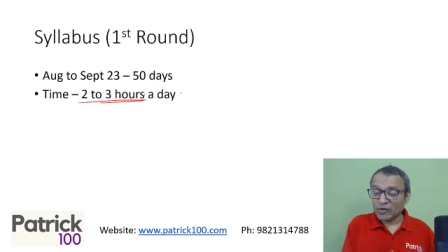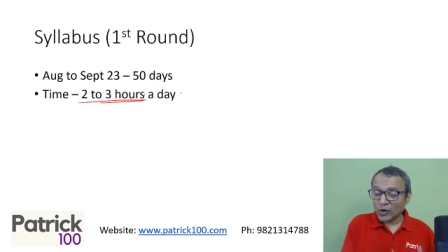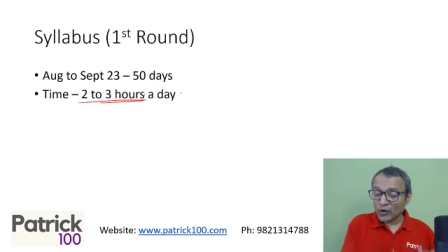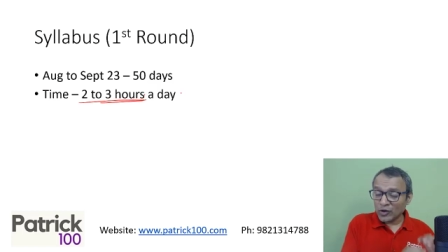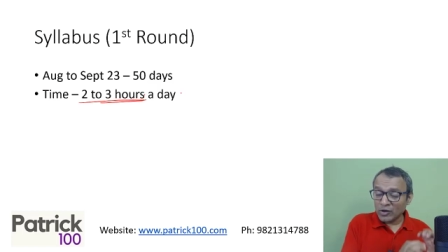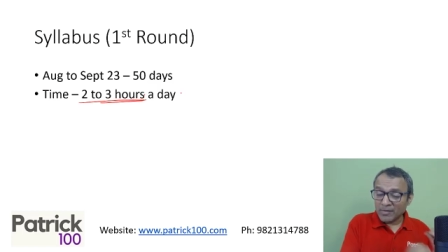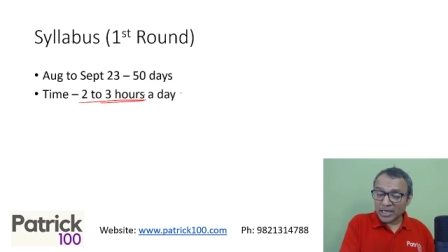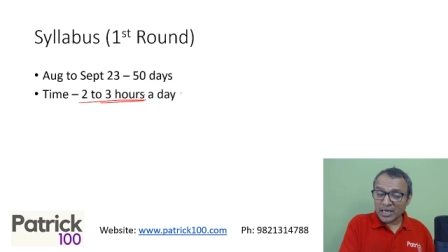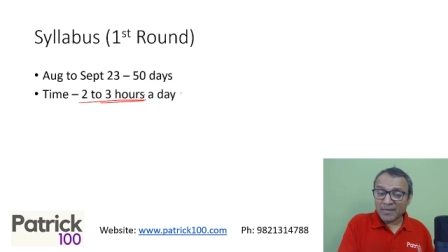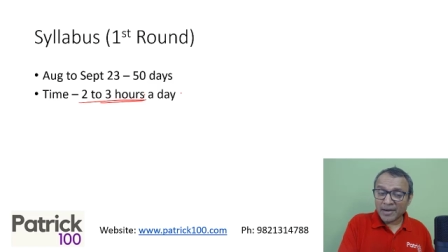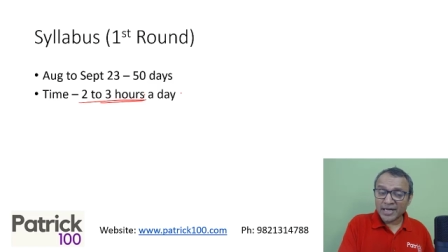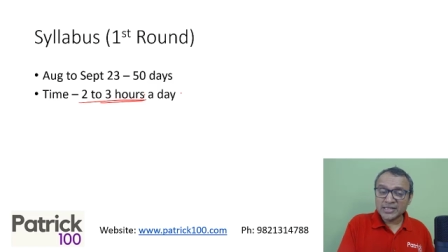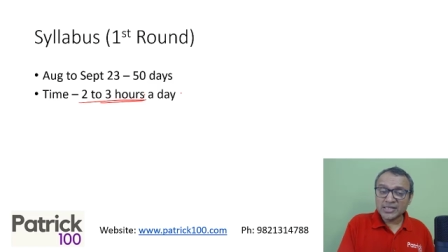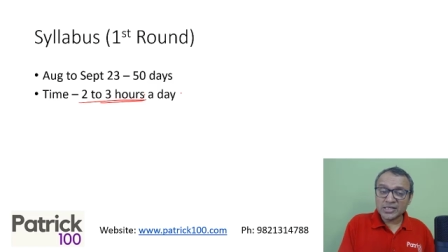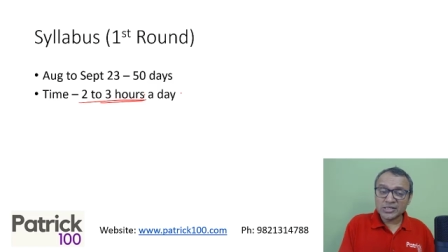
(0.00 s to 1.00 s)
We're talking about
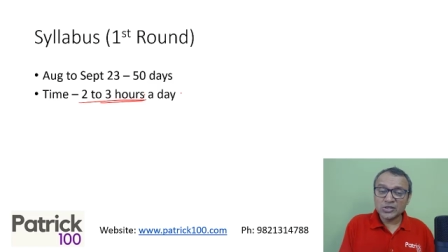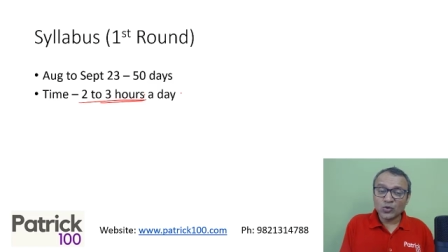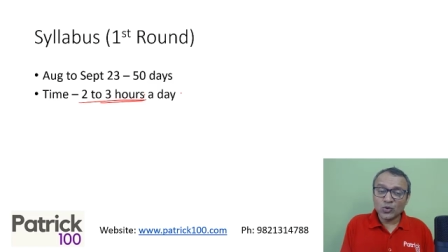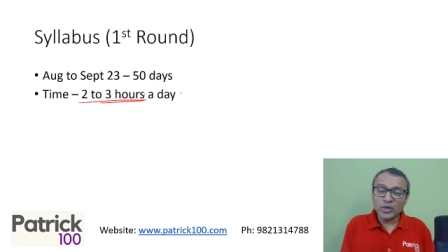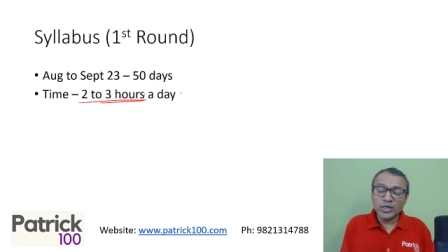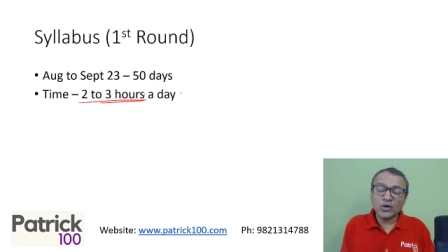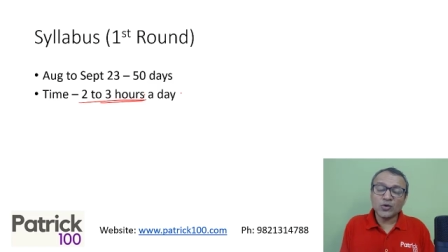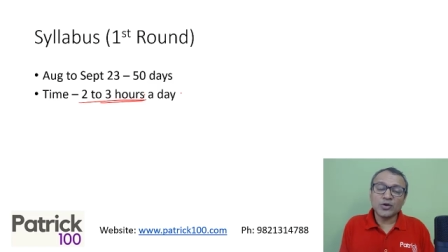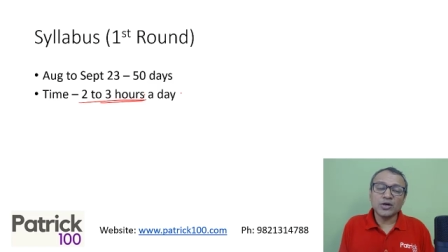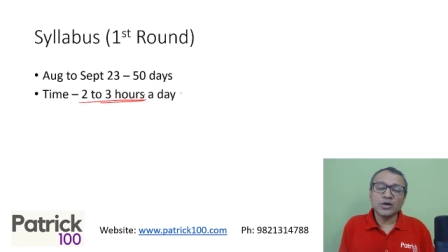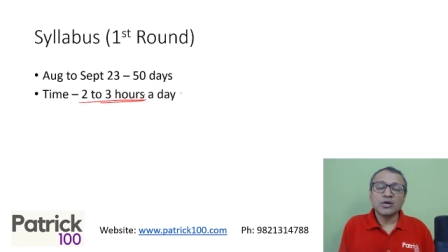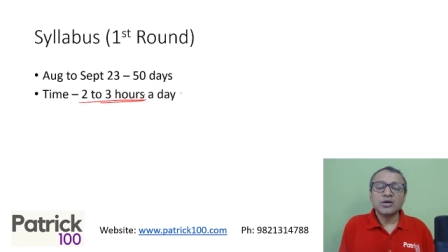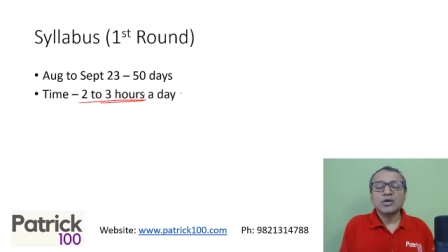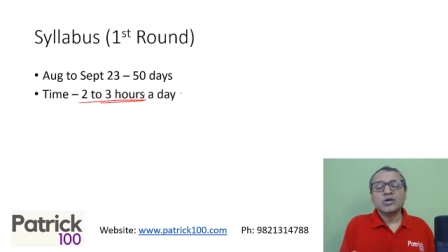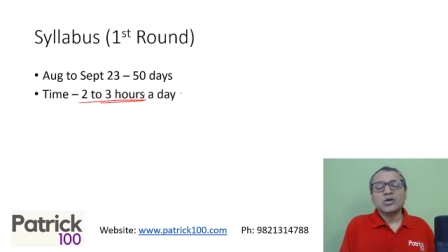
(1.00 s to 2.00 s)
mathematics section only out here.